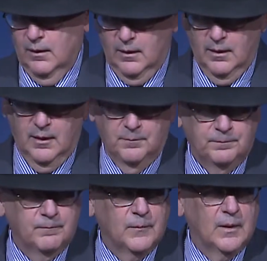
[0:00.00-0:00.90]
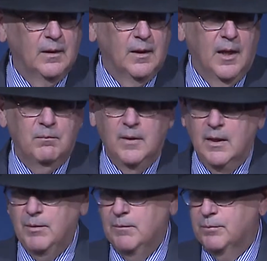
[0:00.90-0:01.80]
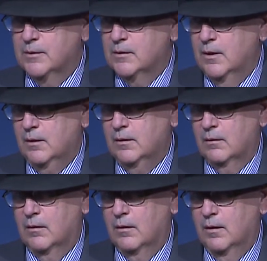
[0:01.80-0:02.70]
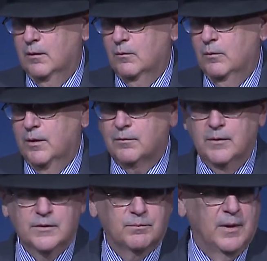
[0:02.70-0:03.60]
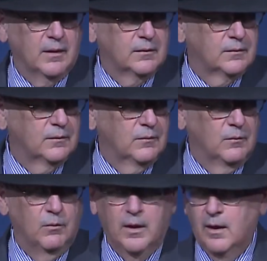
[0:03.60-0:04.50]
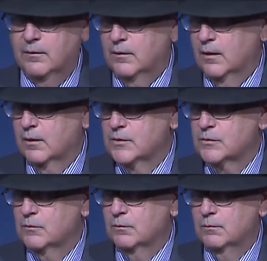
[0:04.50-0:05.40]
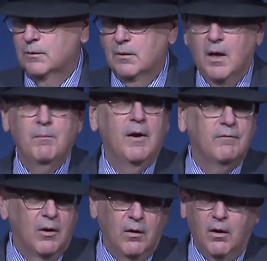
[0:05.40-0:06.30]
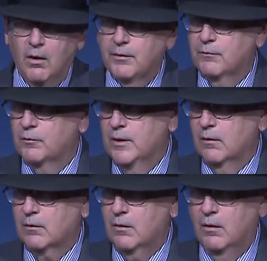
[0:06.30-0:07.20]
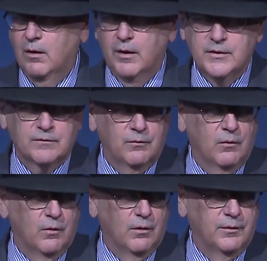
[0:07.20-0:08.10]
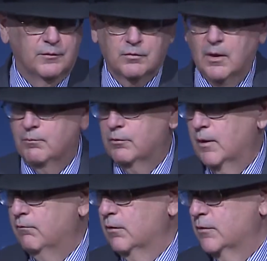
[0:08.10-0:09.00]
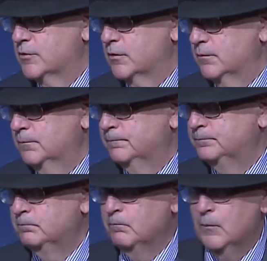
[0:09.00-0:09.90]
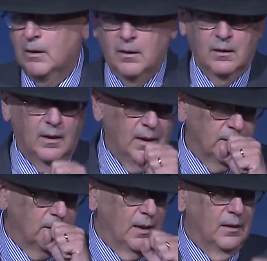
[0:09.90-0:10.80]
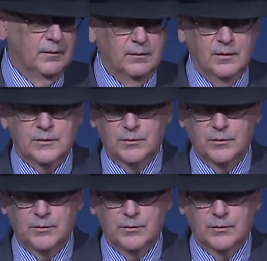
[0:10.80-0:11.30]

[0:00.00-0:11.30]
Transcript: And maybe particularly with respect to what I think is, above all, the real cause for the Trump revolution. And this